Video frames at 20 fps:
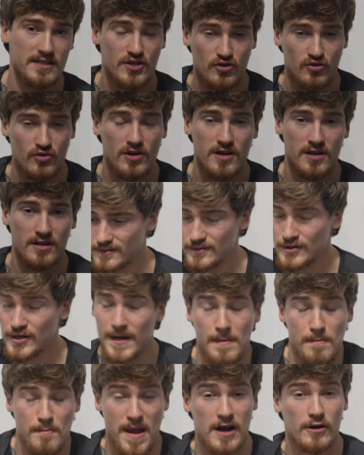strong, you
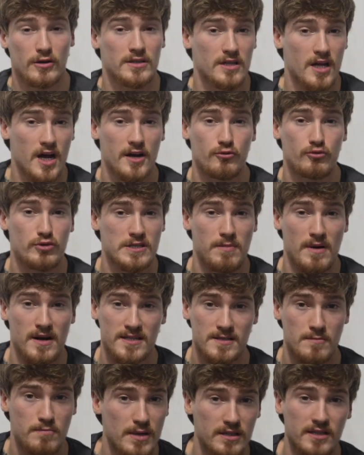gotta bear a lot of
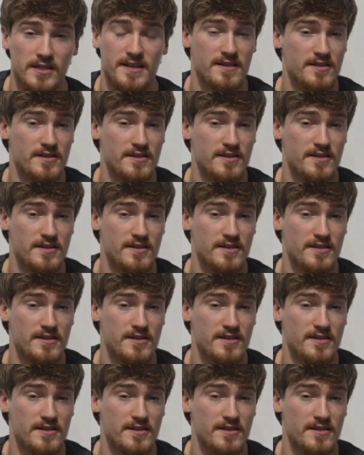responsibility.